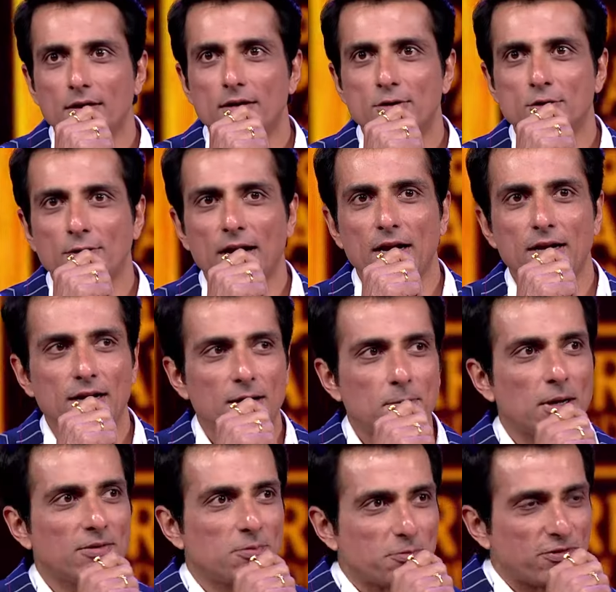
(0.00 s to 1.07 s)
So when I
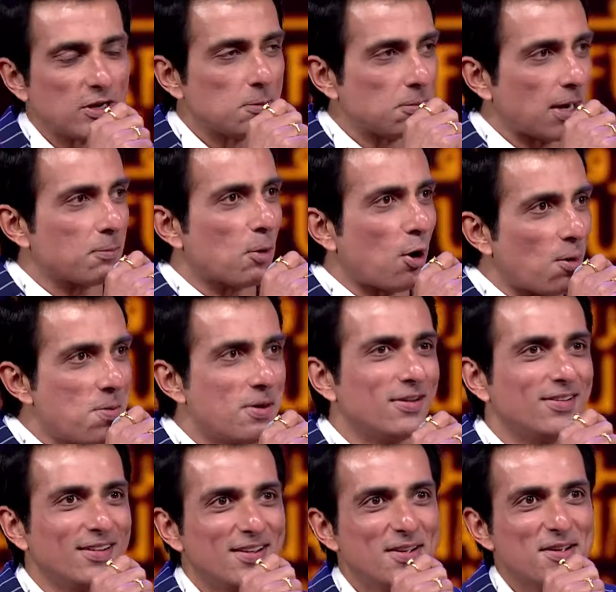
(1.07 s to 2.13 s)
did my film, my mom
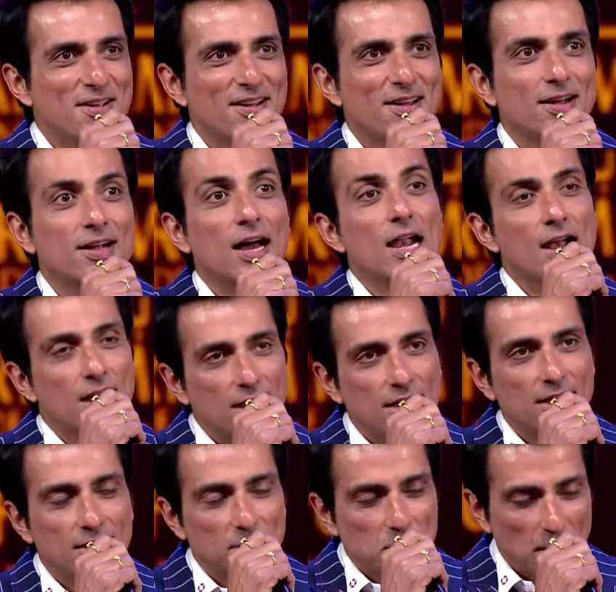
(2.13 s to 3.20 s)

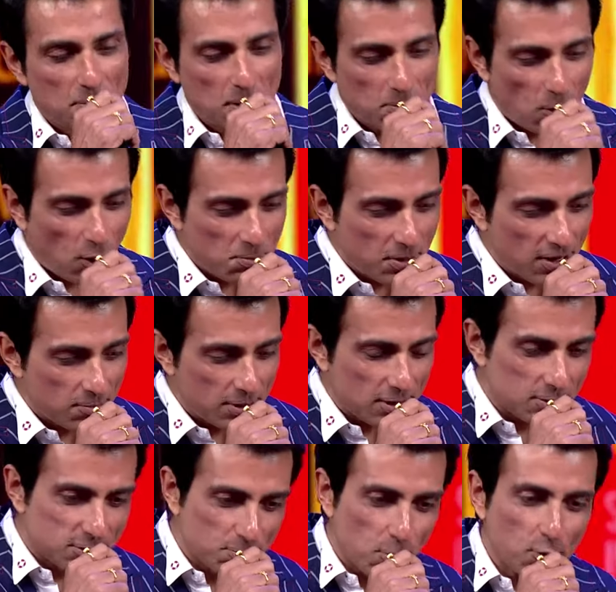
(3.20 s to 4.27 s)
and my mom gave me
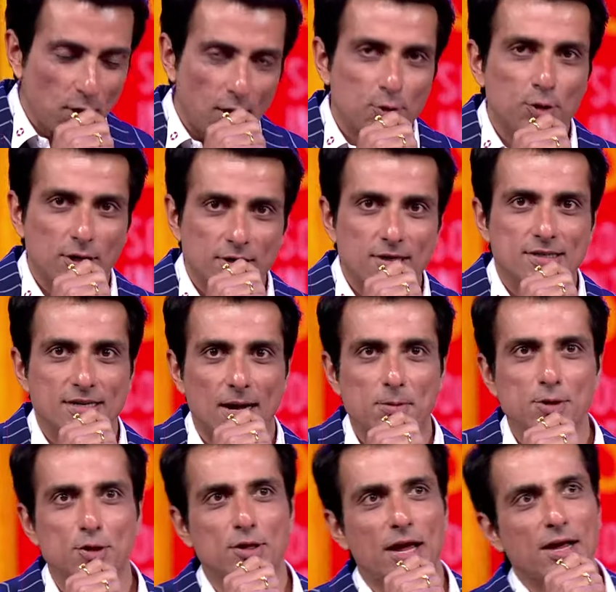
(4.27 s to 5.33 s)
this book, How to Learn
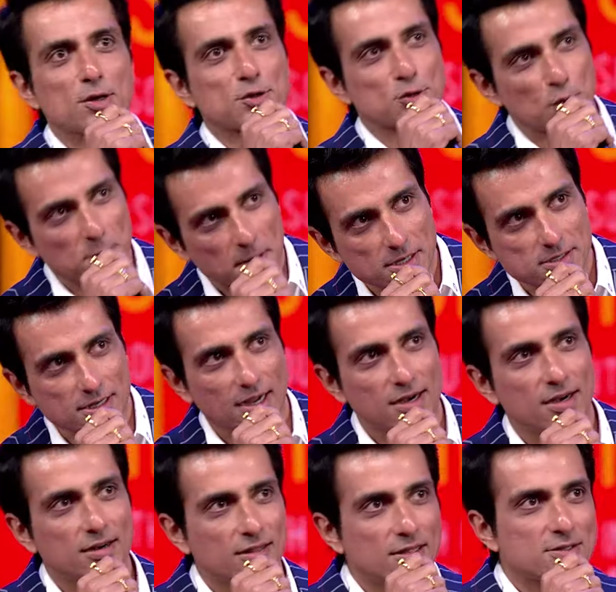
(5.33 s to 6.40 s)
Tamil. So thank you so much.
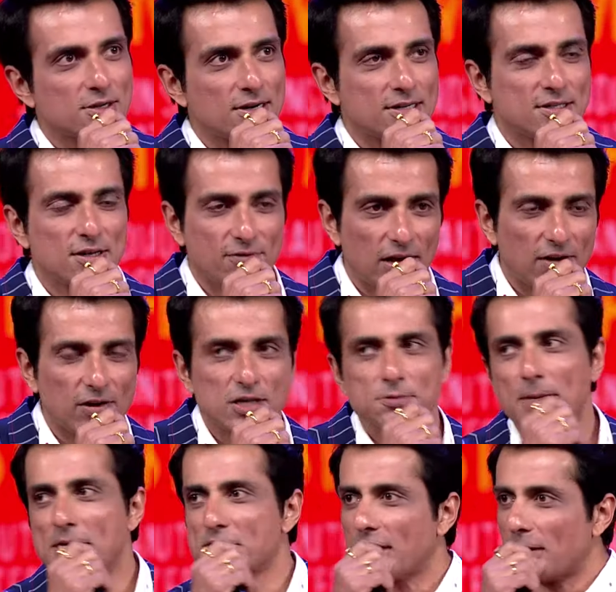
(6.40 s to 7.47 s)
And this industry is very, very
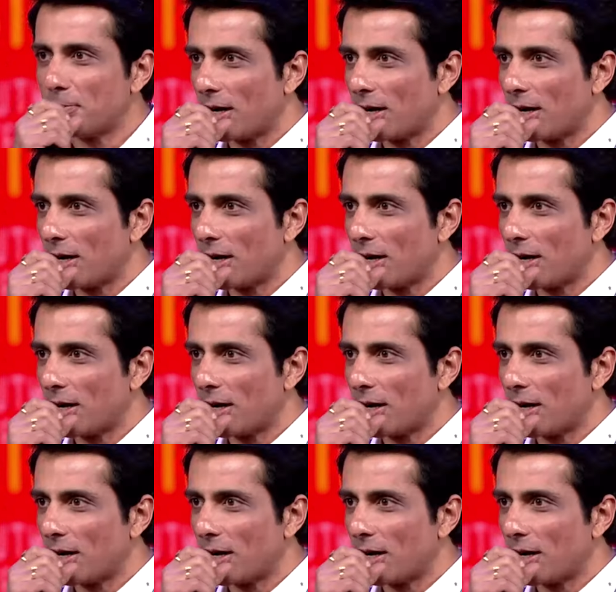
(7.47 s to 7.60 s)
special.